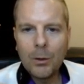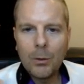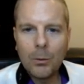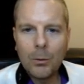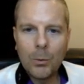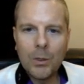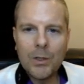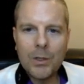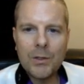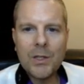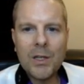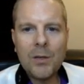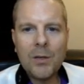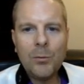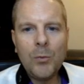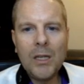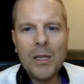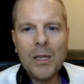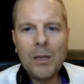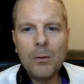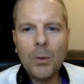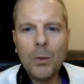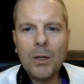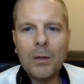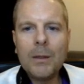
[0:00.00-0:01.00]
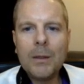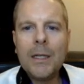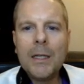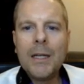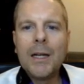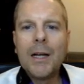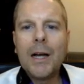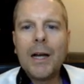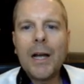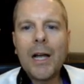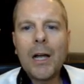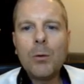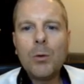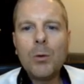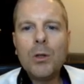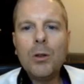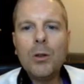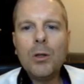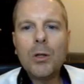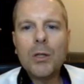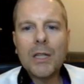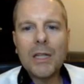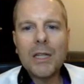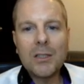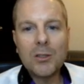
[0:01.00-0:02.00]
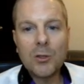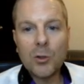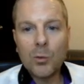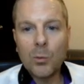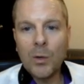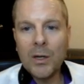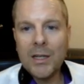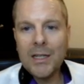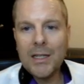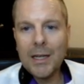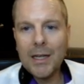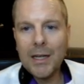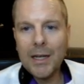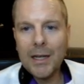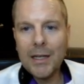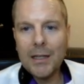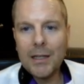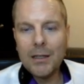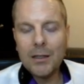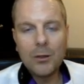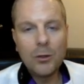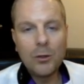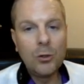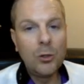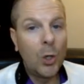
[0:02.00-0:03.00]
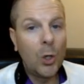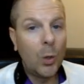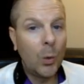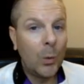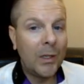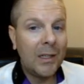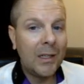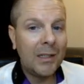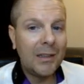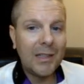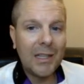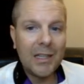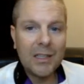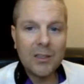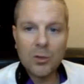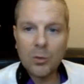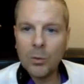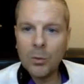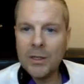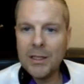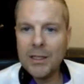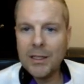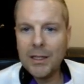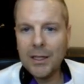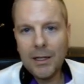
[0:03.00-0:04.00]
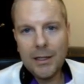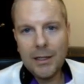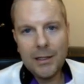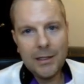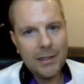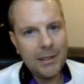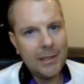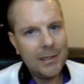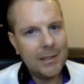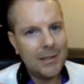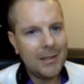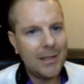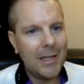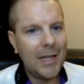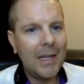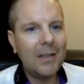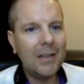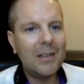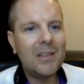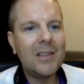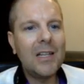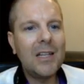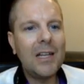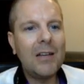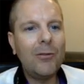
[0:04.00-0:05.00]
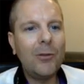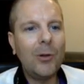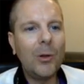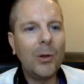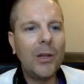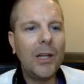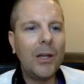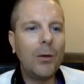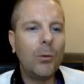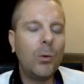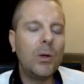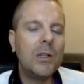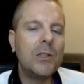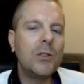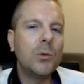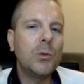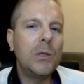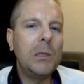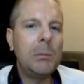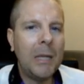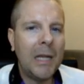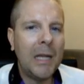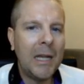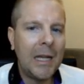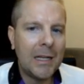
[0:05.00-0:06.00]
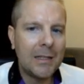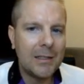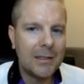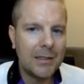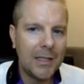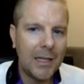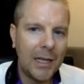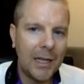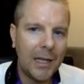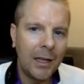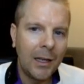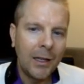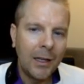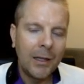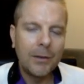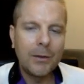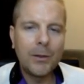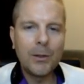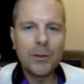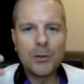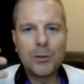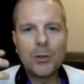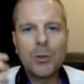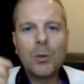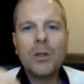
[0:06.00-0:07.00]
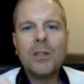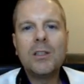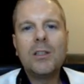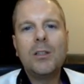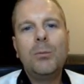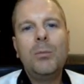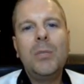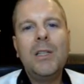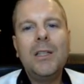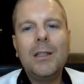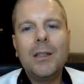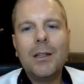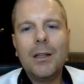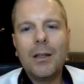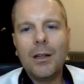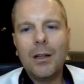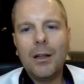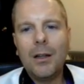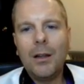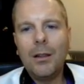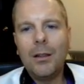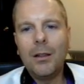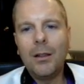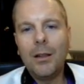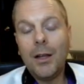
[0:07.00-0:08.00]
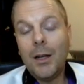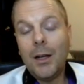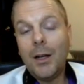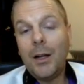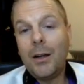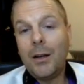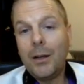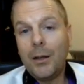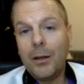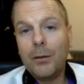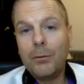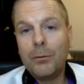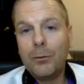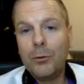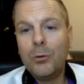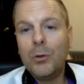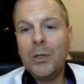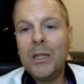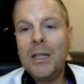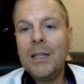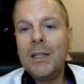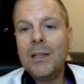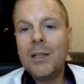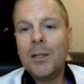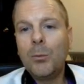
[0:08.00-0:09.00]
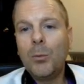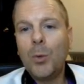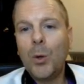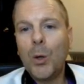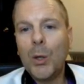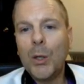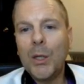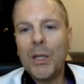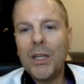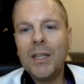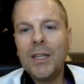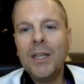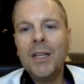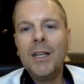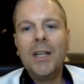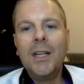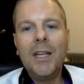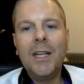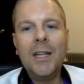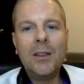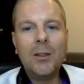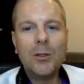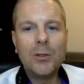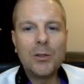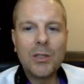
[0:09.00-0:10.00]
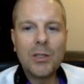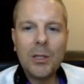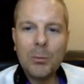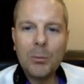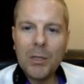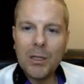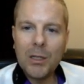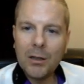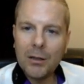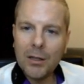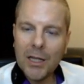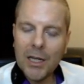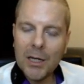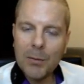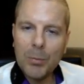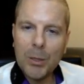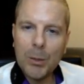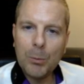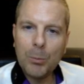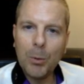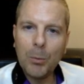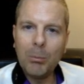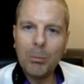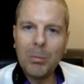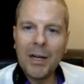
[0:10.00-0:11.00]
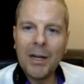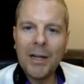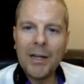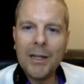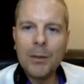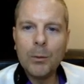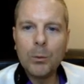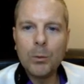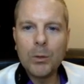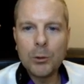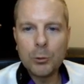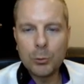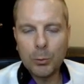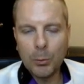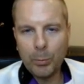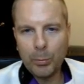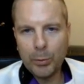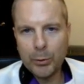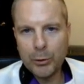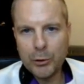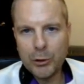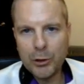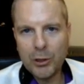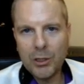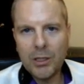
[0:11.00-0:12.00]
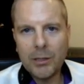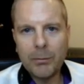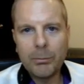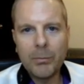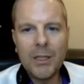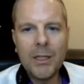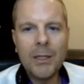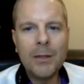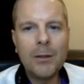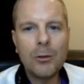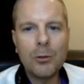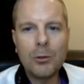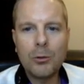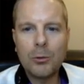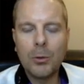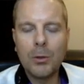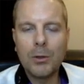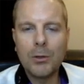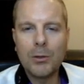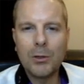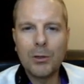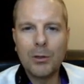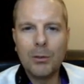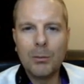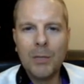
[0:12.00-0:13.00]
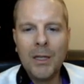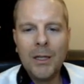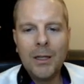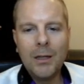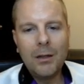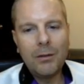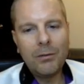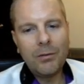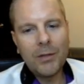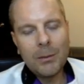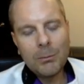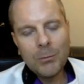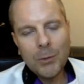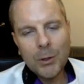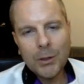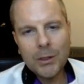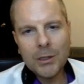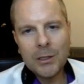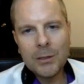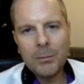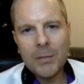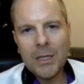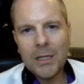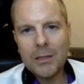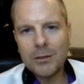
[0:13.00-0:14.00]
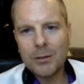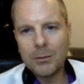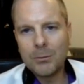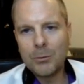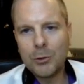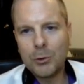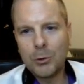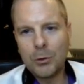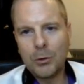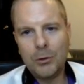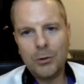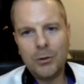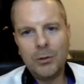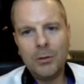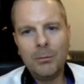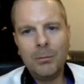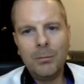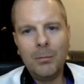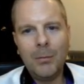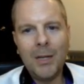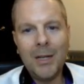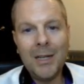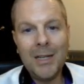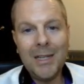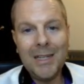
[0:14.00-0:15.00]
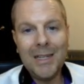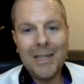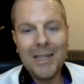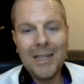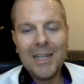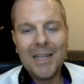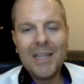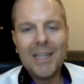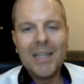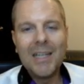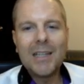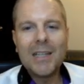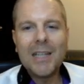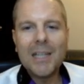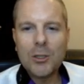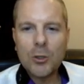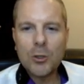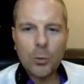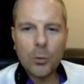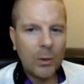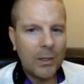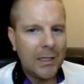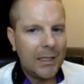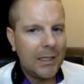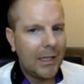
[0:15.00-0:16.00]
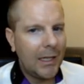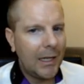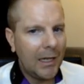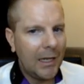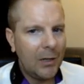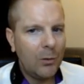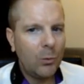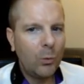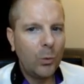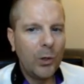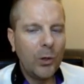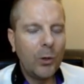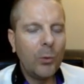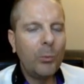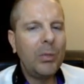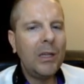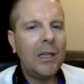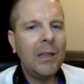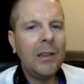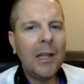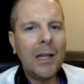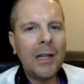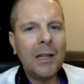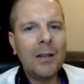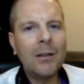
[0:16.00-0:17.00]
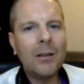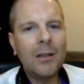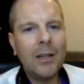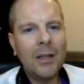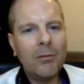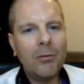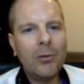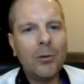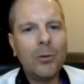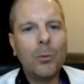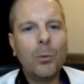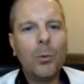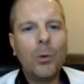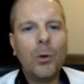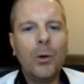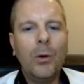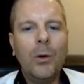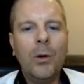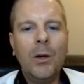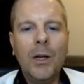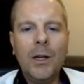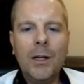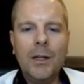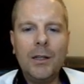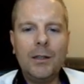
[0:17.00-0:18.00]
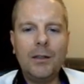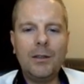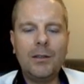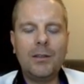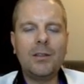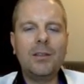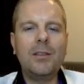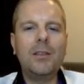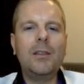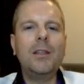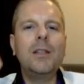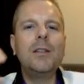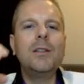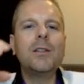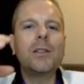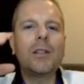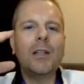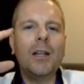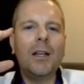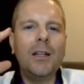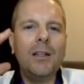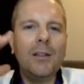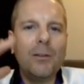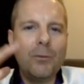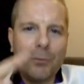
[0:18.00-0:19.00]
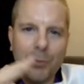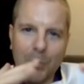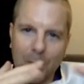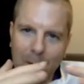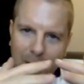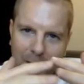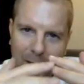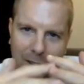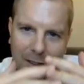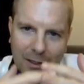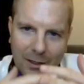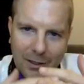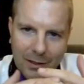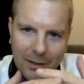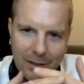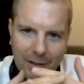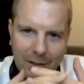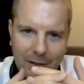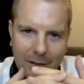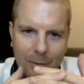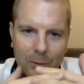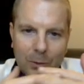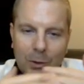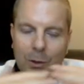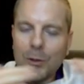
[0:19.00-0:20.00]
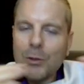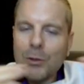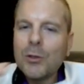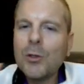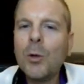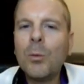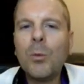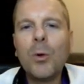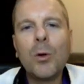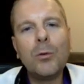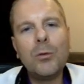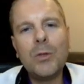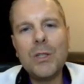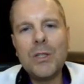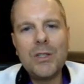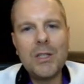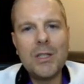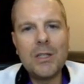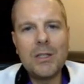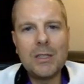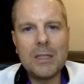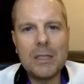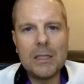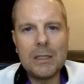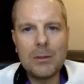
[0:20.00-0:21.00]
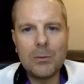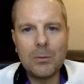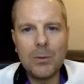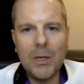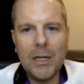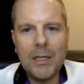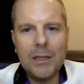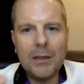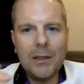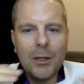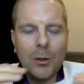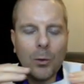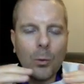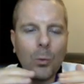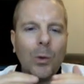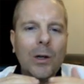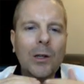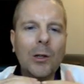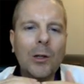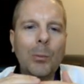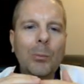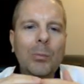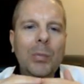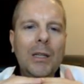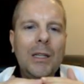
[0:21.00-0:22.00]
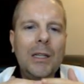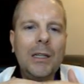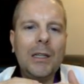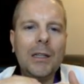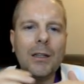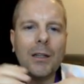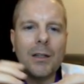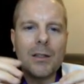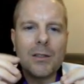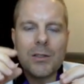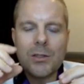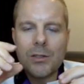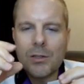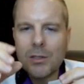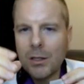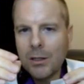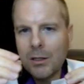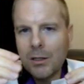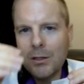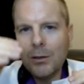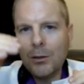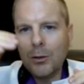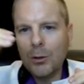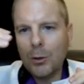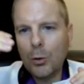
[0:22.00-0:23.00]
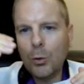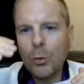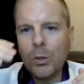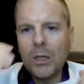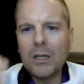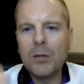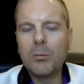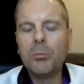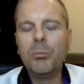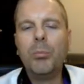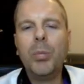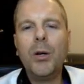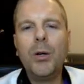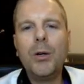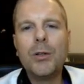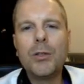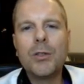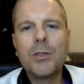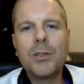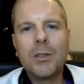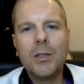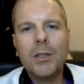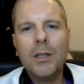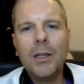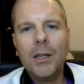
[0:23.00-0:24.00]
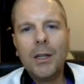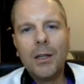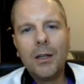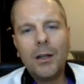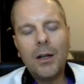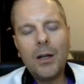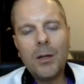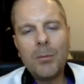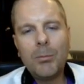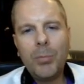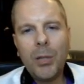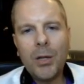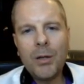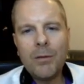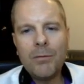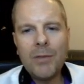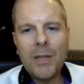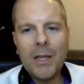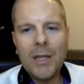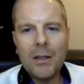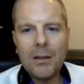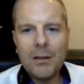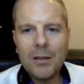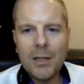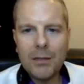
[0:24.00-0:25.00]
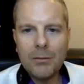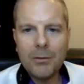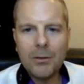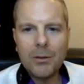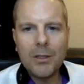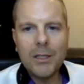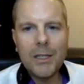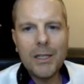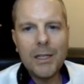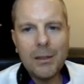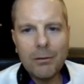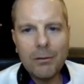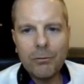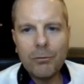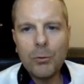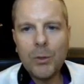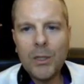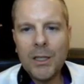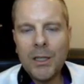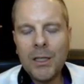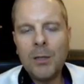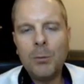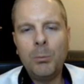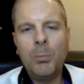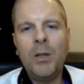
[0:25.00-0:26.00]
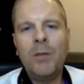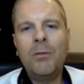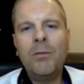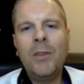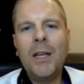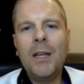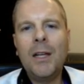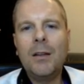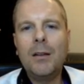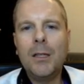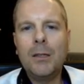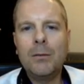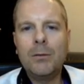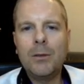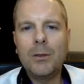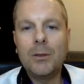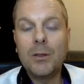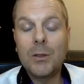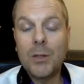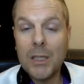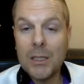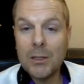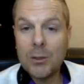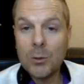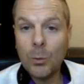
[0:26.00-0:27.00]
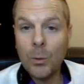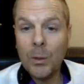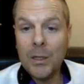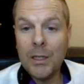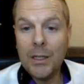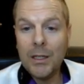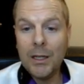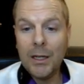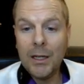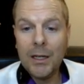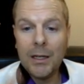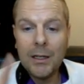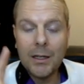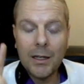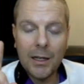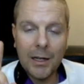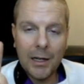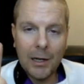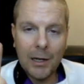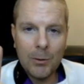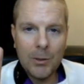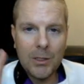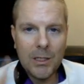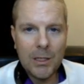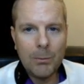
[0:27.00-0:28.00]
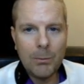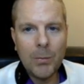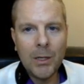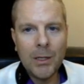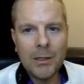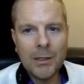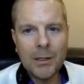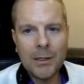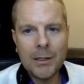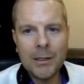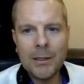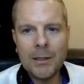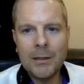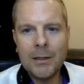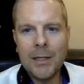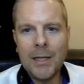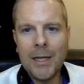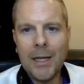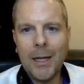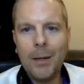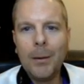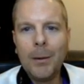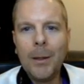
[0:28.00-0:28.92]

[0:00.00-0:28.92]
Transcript: What does that mean? Well, I would look at twenty K, knowing that twenty K is that level that once we pass that, there's going to be a lot of greed in the market and there's going to be a lot of people buying, which will push it up in the short term. If I'm looking to make some short-term money, that twenty K will be that level where things kind of, uh, there's no more resistance, right? There will be a sudden quick burst above that level if we get above that level. That twenty K, I would keep my eye on that.